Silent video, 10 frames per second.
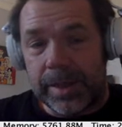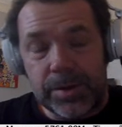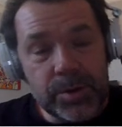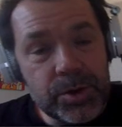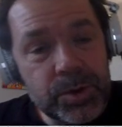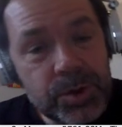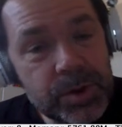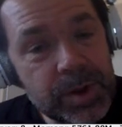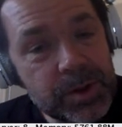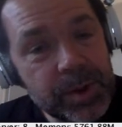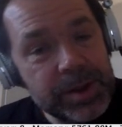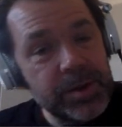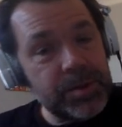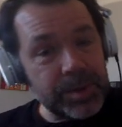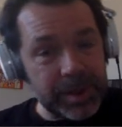to 2 to the
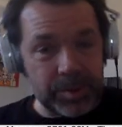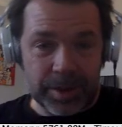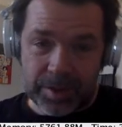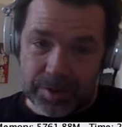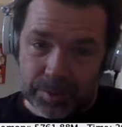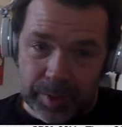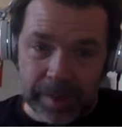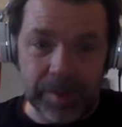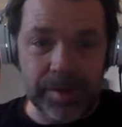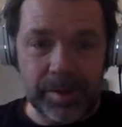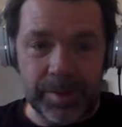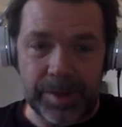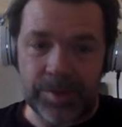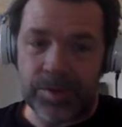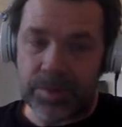23, which is a record
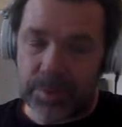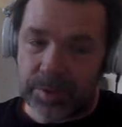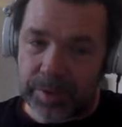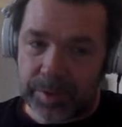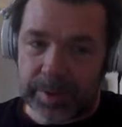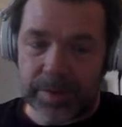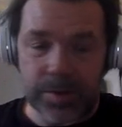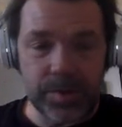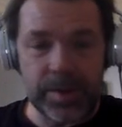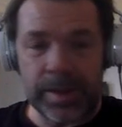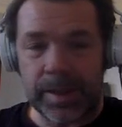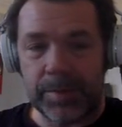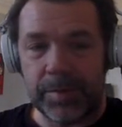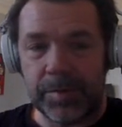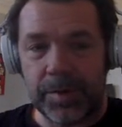compared to 2 to the 22 that I
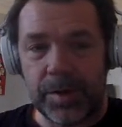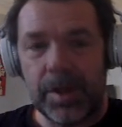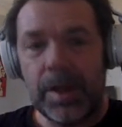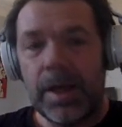had before.